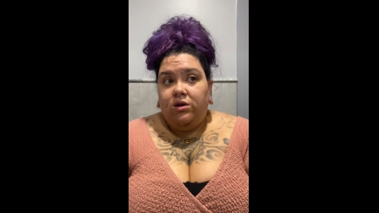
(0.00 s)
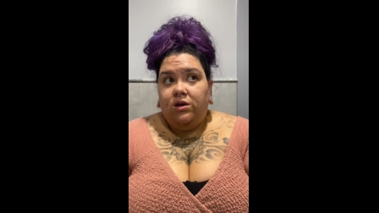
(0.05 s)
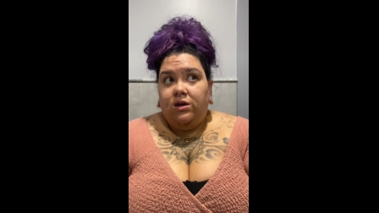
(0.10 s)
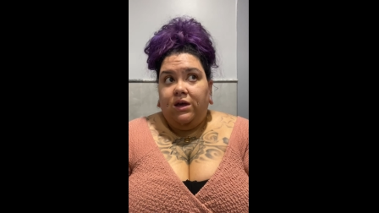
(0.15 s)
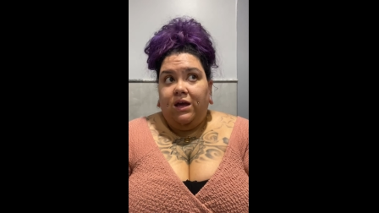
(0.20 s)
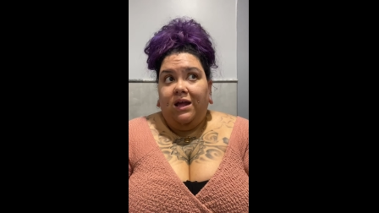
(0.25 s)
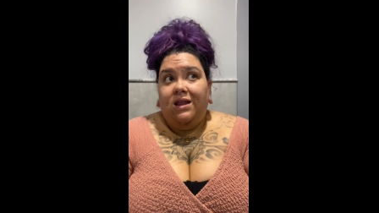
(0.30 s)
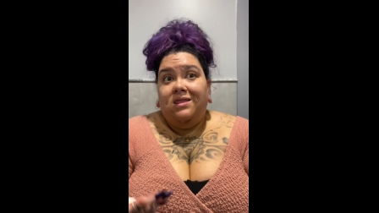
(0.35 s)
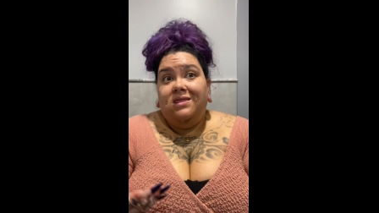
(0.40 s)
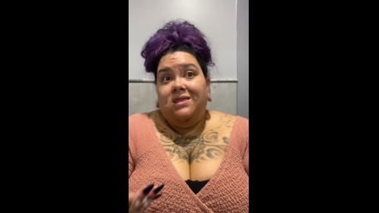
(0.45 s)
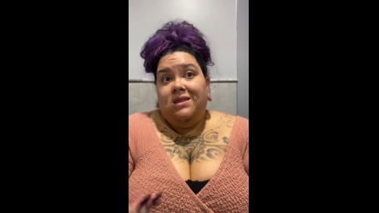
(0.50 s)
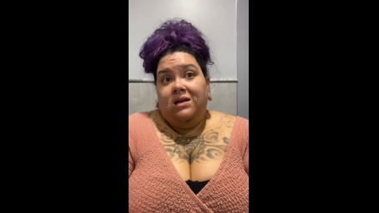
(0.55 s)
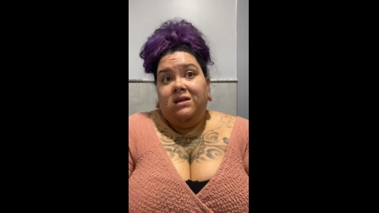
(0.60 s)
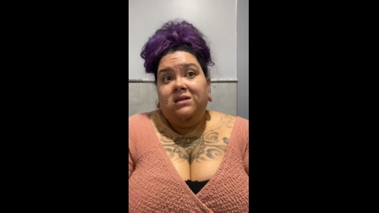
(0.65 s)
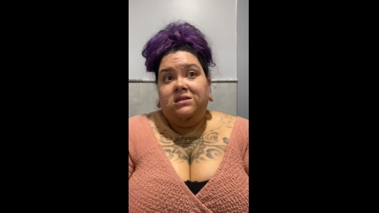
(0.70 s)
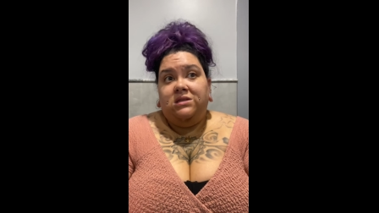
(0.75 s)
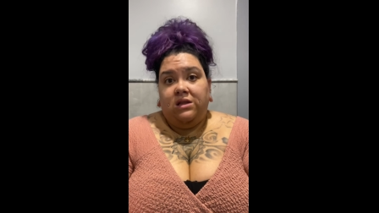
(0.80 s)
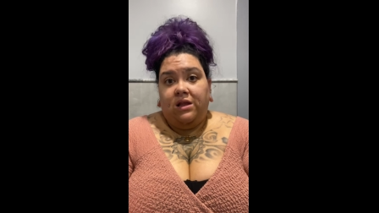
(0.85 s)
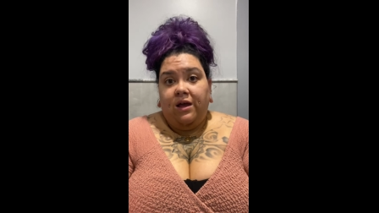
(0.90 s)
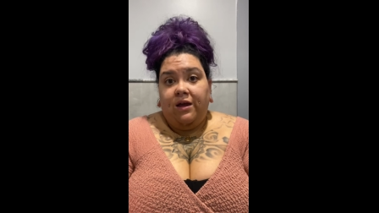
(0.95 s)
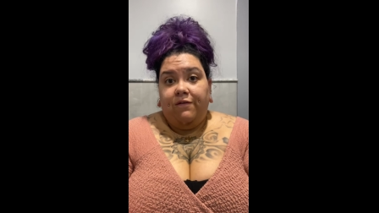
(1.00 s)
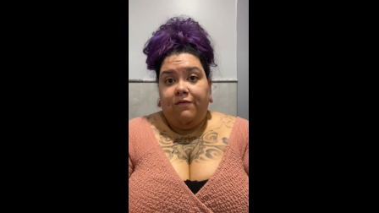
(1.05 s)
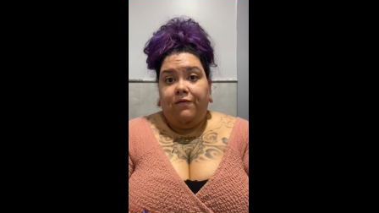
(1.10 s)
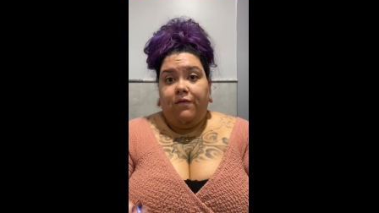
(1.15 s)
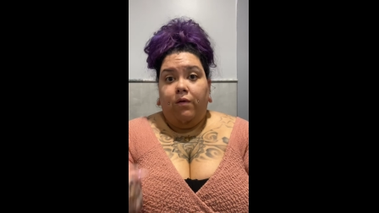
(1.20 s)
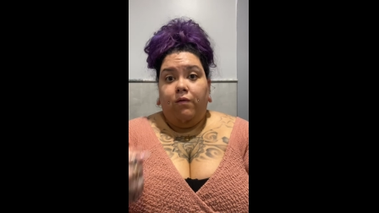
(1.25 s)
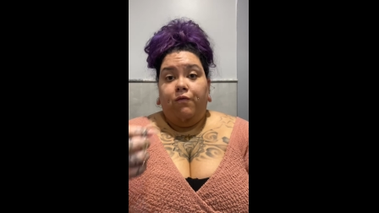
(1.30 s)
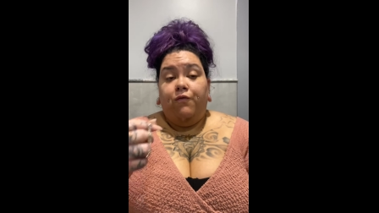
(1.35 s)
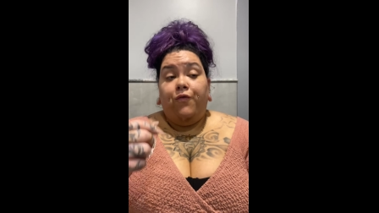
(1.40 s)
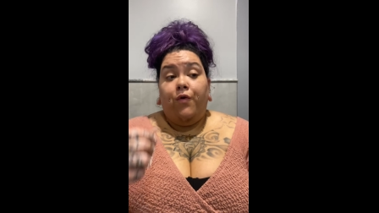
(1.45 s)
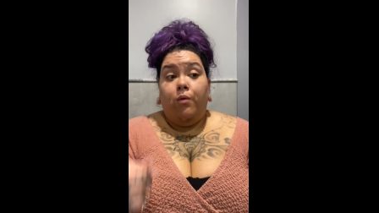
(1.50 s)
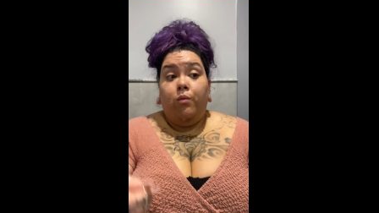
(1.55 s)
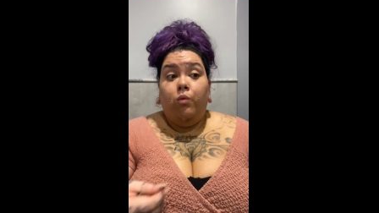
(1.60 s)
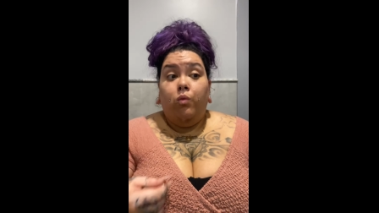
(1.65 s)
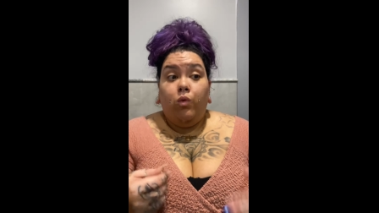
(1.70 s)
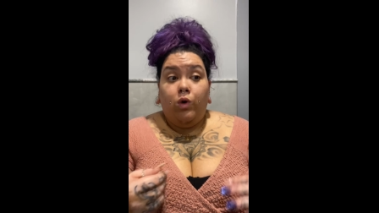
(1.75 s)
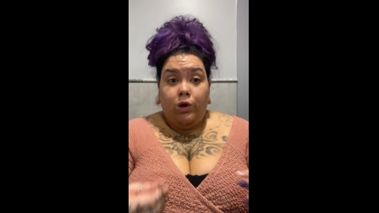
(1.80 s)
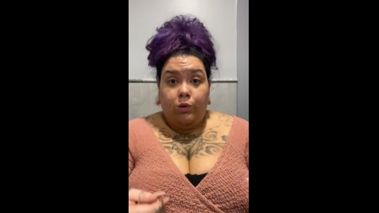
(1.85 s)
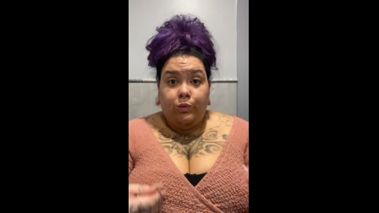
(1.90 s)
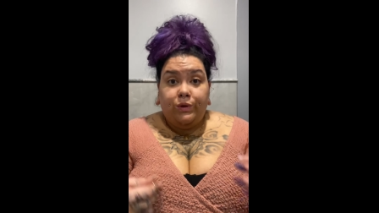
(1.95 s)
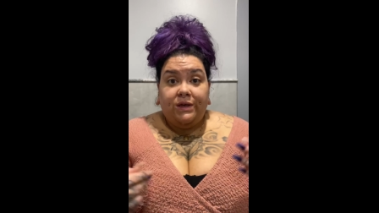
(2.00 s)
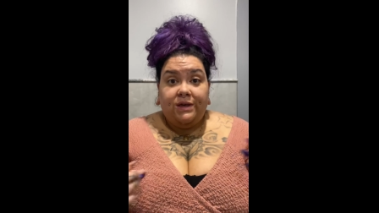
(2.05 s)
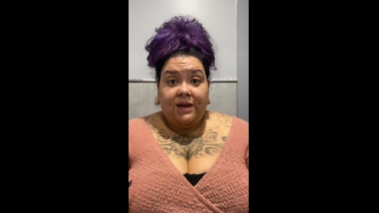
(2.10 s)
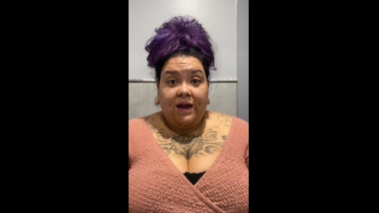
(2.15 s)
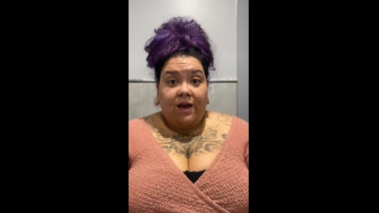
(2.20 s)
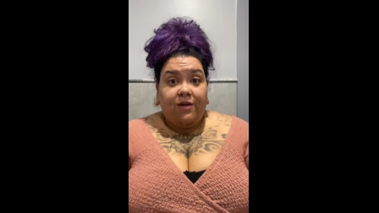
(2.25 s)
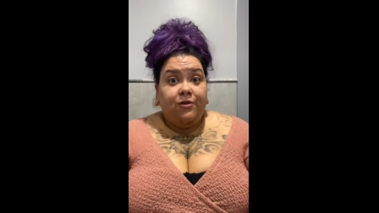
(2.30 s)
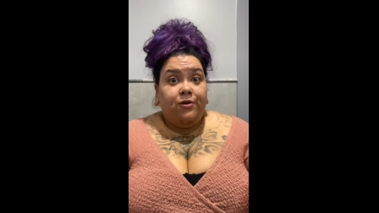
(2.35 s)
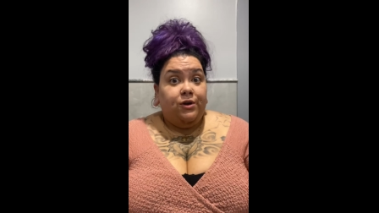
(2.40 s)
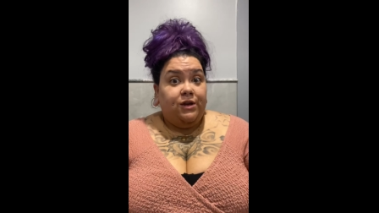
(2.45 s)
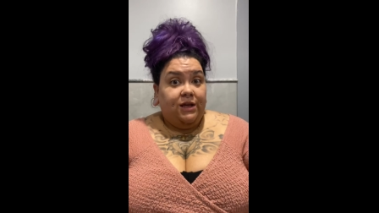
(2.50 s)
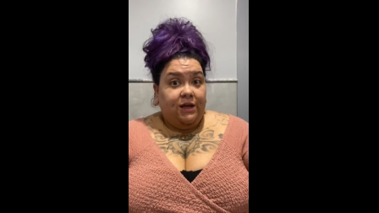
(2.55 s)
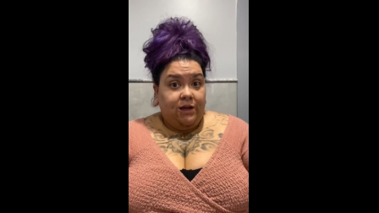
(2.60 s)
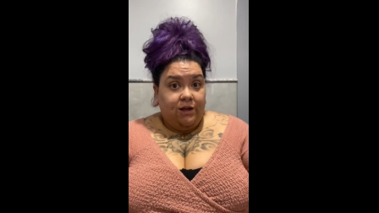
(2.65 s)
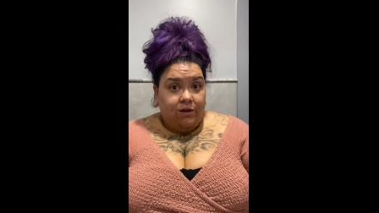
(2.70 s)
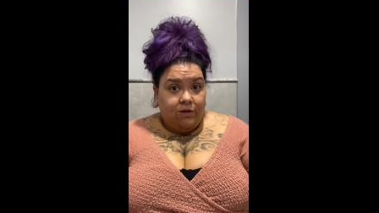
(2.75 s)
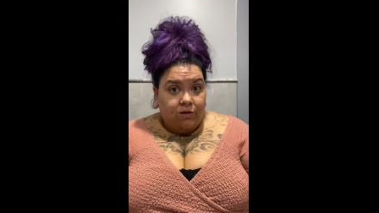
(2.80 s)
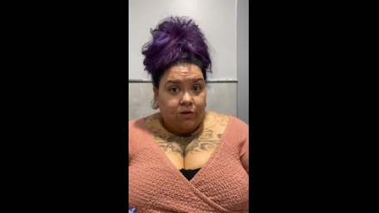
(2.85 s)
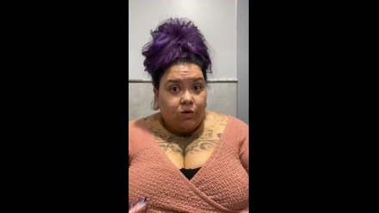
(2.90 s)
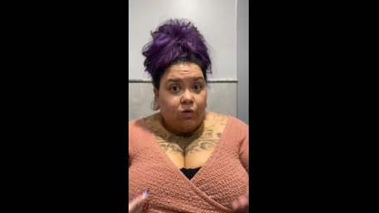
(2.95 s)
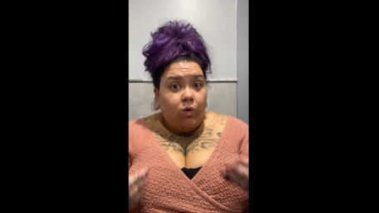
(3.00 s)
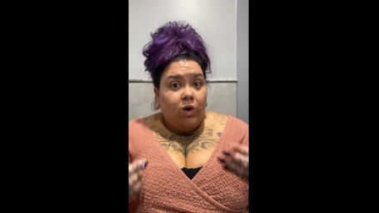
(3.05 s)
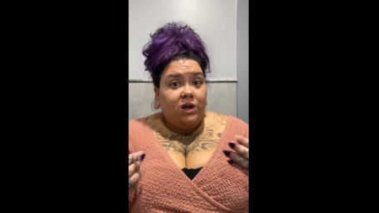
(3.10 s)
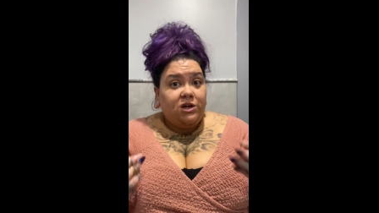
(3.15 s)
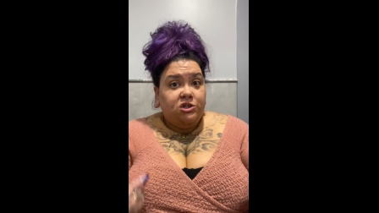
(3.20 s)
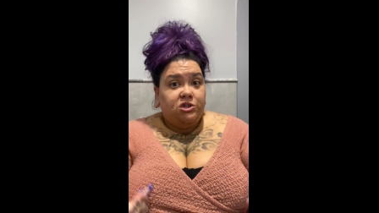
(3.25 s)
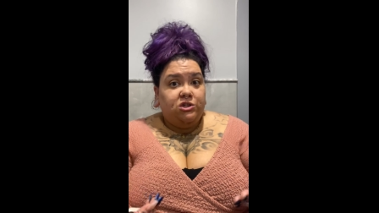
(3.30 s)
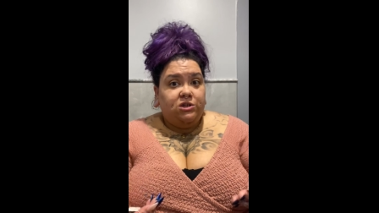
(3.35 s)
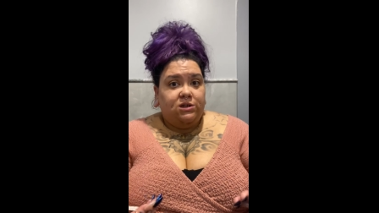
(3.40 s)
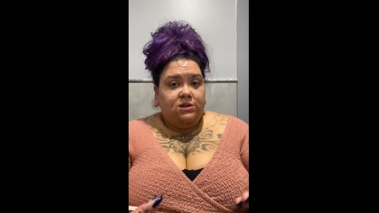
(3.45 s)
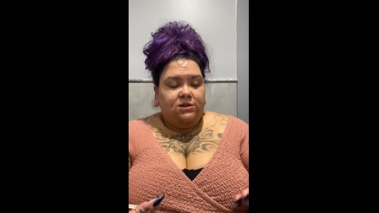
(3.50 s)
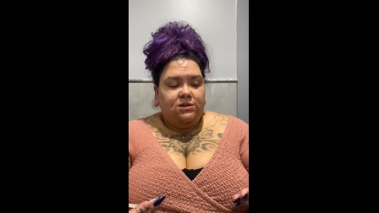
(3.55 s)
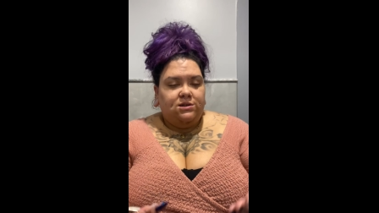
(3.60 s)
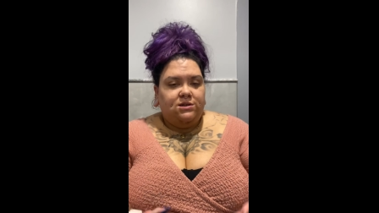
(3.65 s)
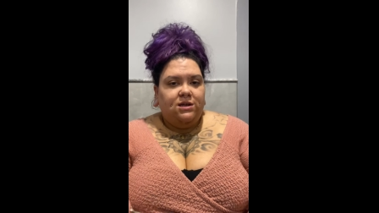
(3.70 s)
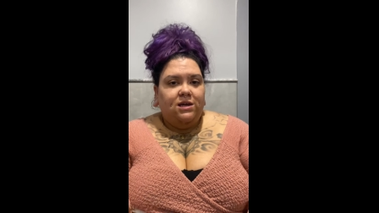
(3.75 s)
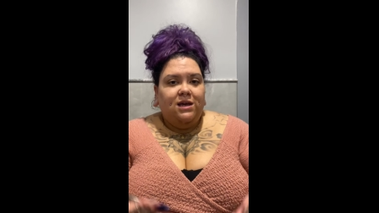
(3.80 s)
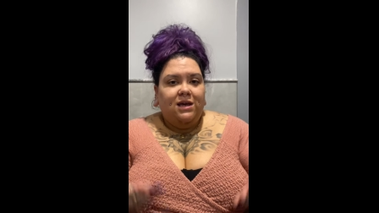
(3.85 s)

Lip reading: In this life, from what we gathered in the questions,